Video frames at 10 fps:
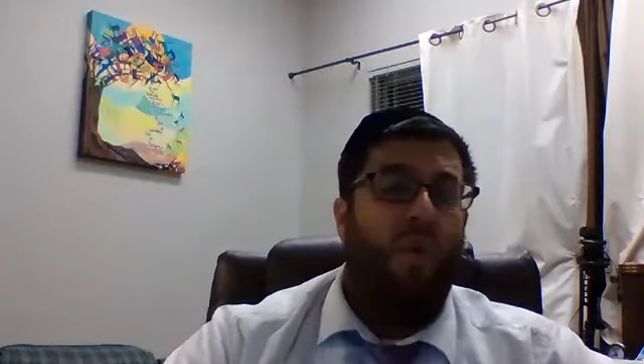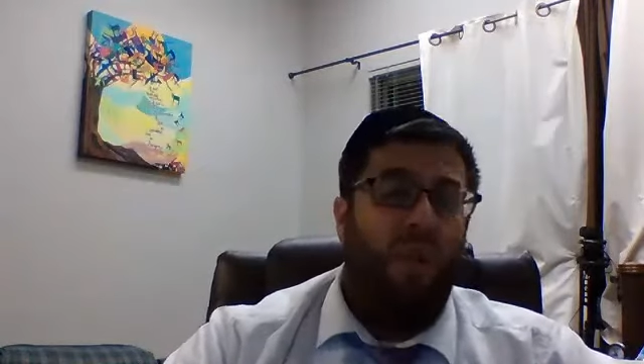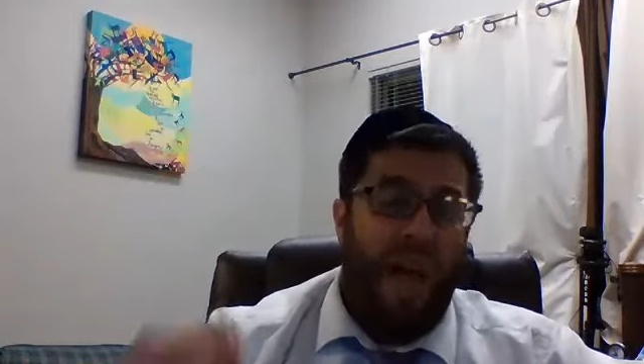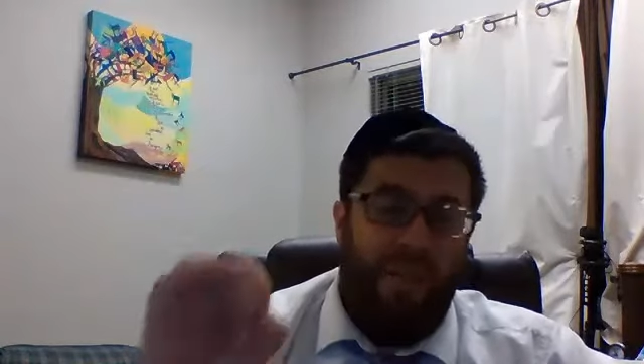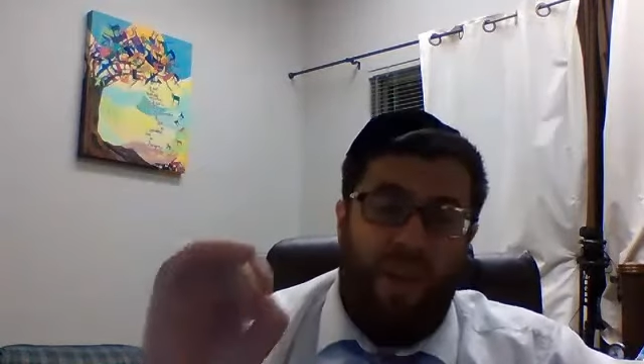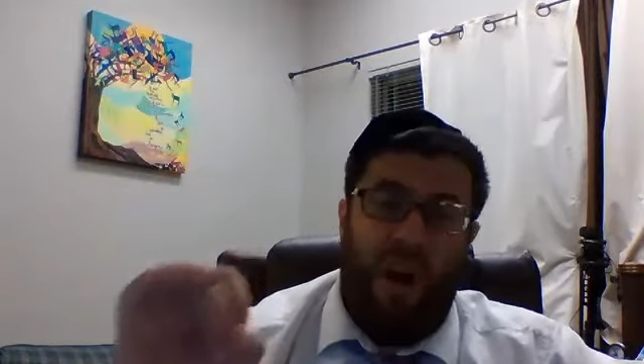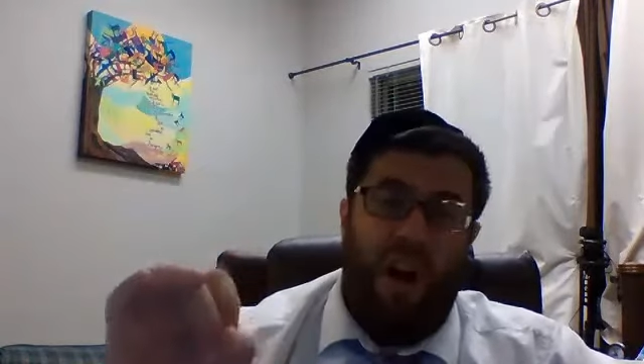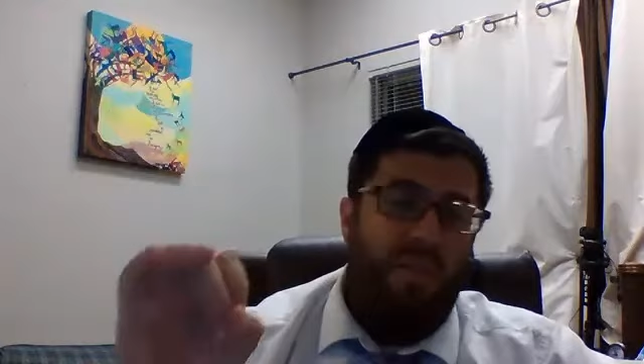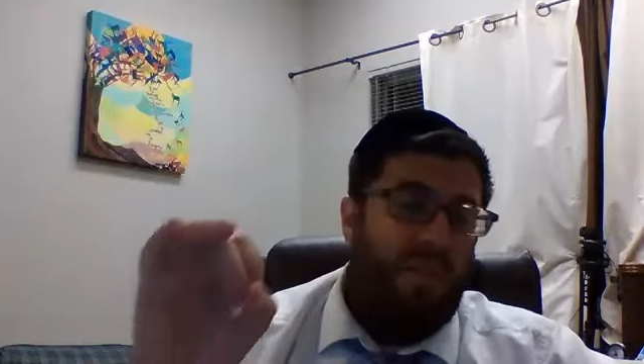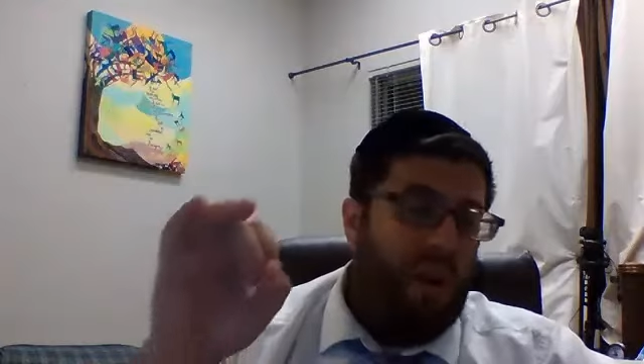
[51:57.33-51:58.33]
we'll have
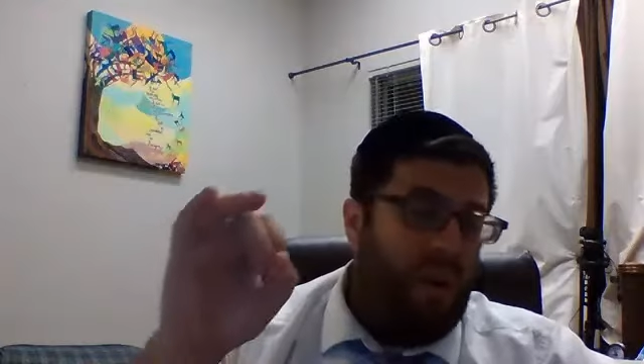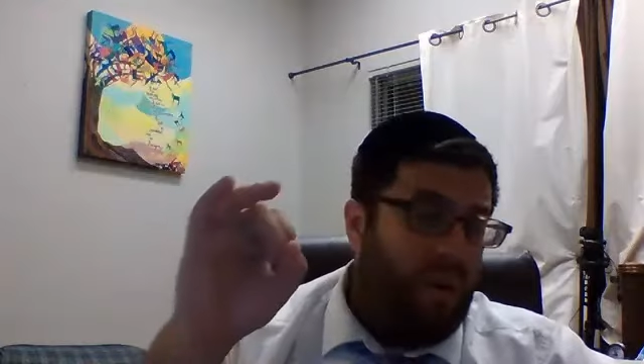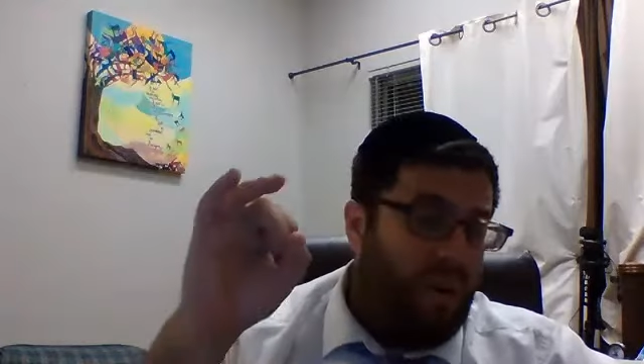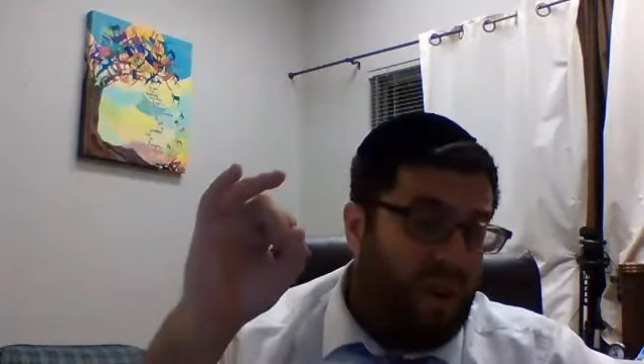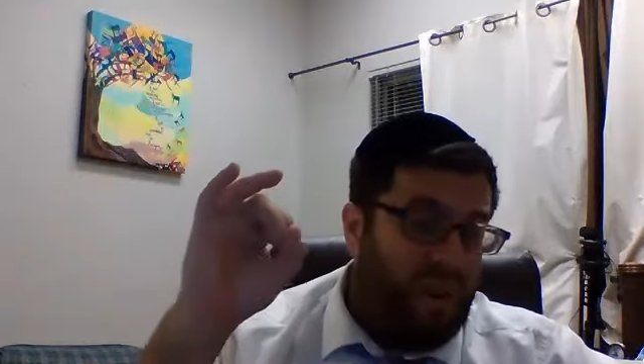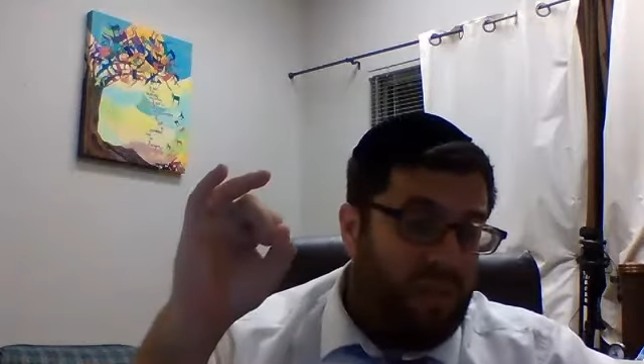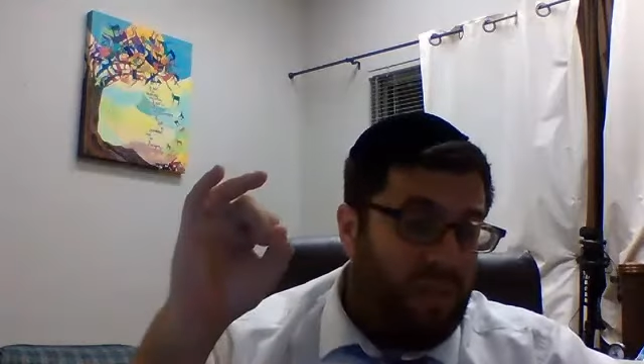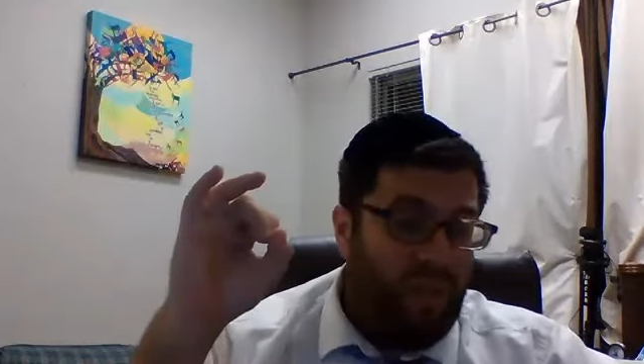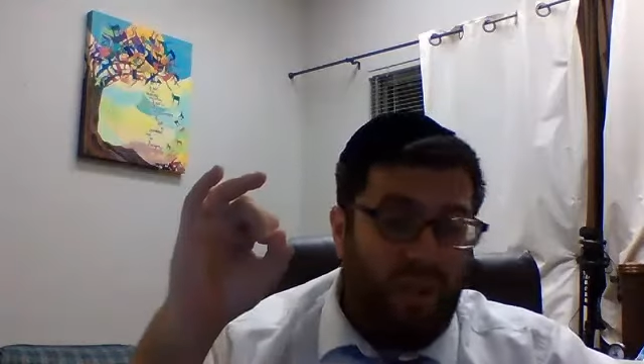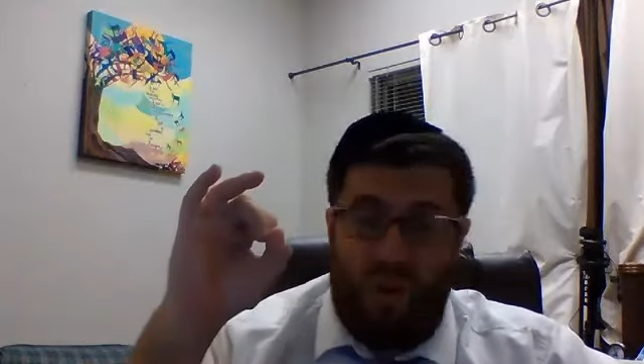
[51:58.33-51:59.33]
times that are,
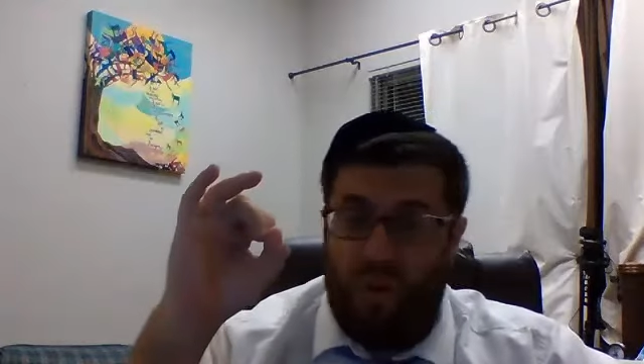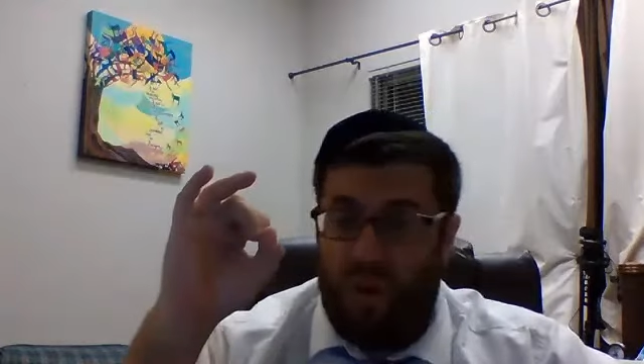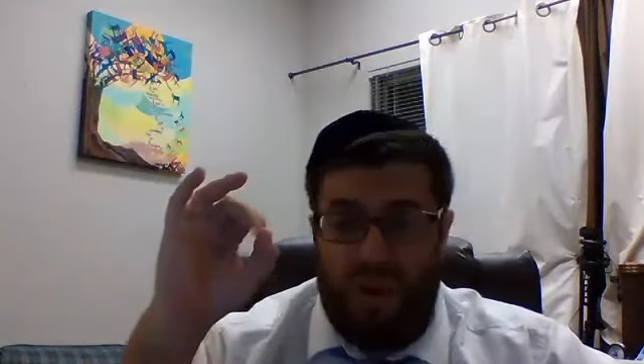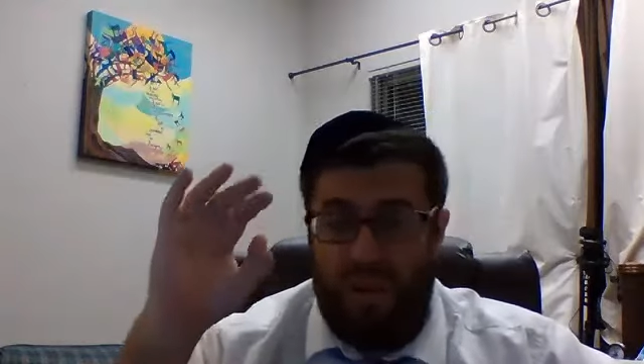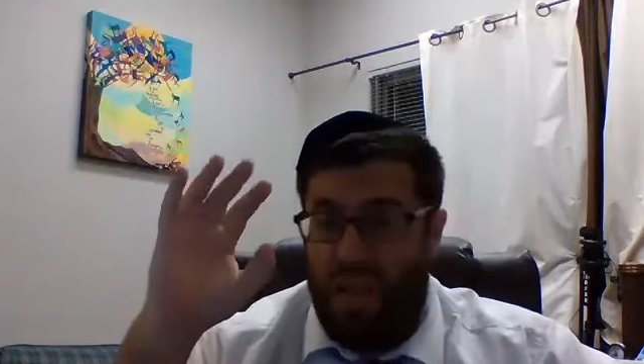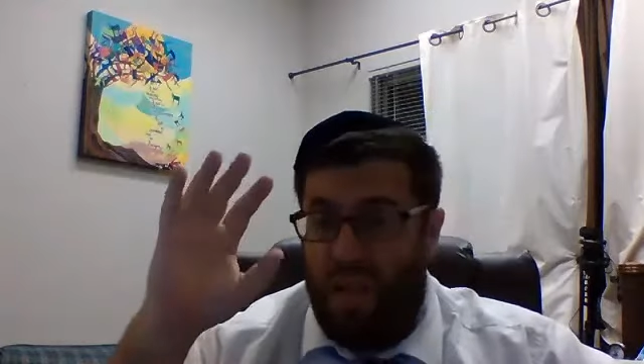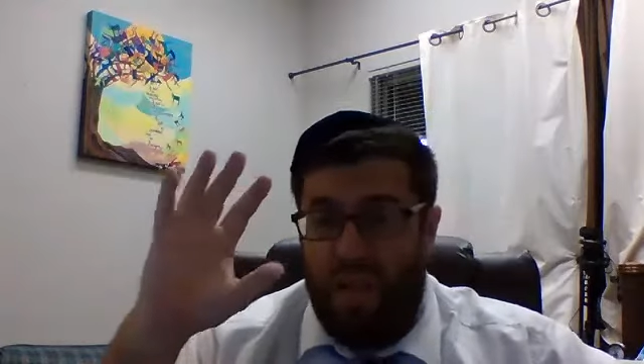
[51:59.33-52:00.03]
are you know, uh,